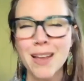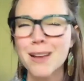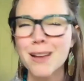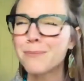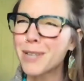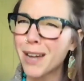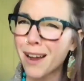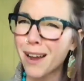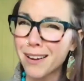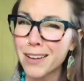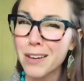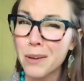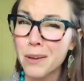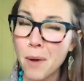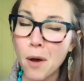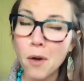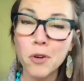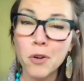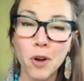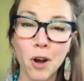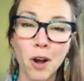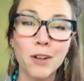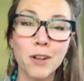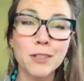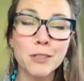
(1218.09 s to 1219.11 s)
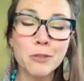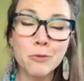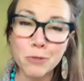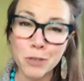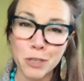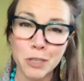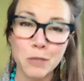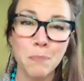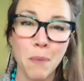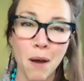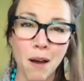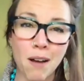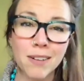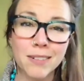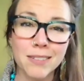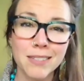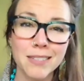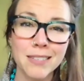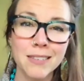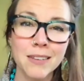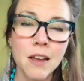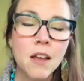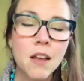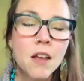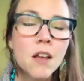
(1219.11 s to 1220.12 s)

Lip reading: Talking about call and response.